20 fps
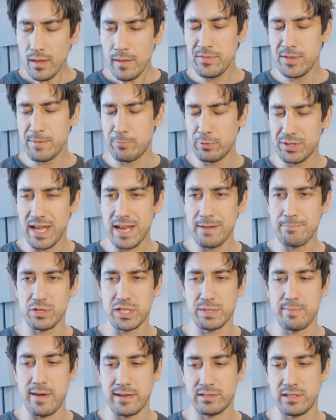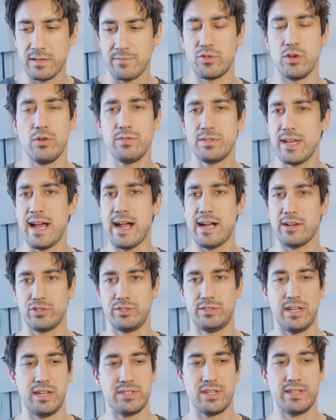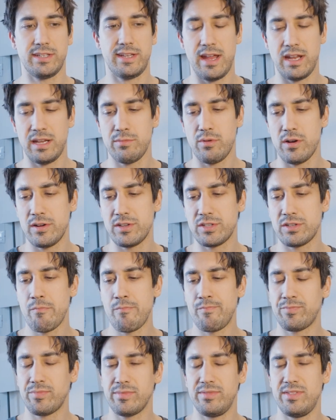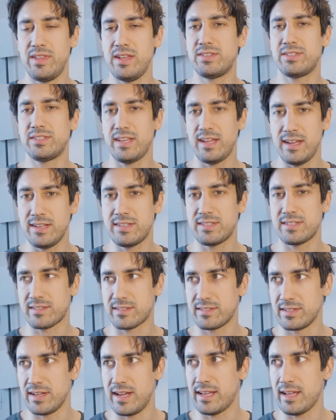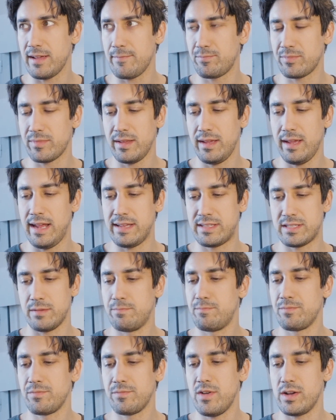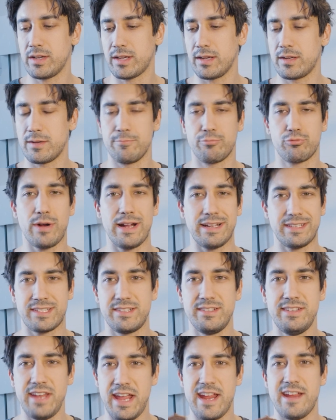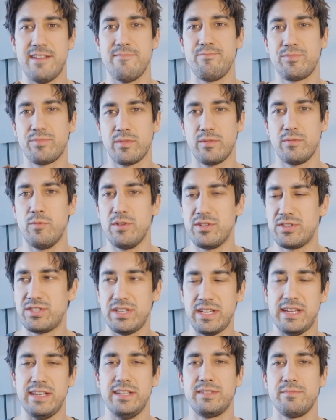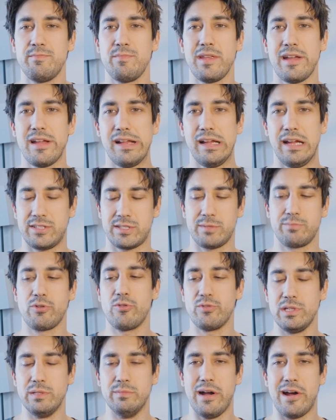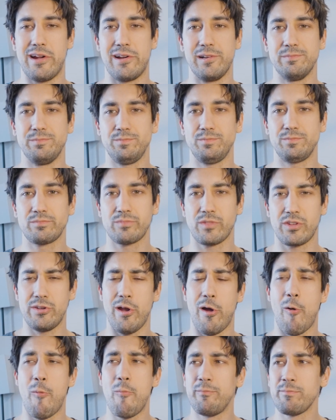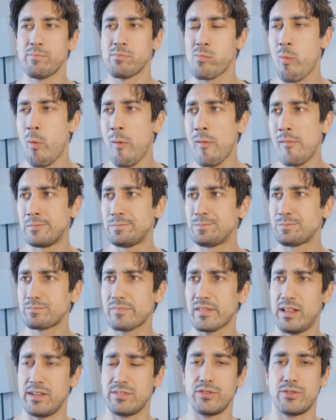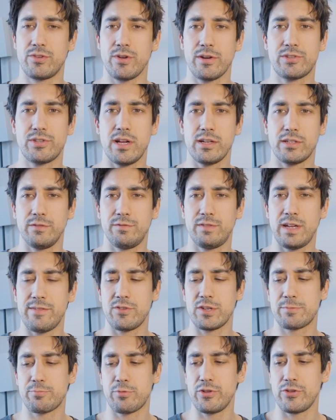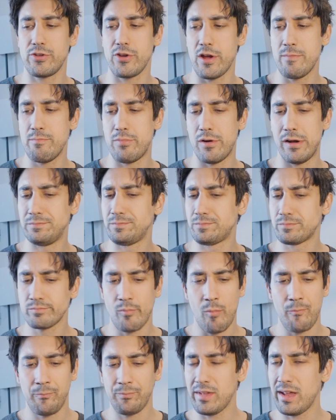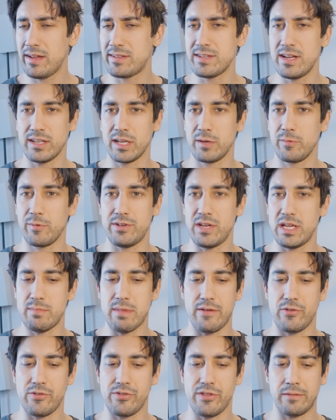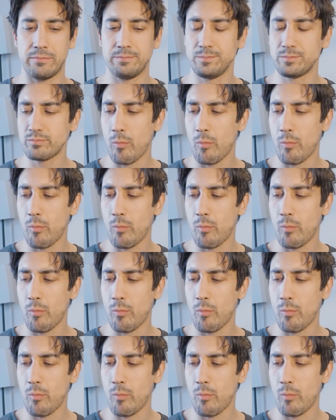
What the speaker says: To put that in perspective, those actually taste like candy bars. This tastes like it's a fucking compressed date with seeds and some protein powder. You know? Like, the dark chocolate flavor is pretty good, but it's not going to redeem everything.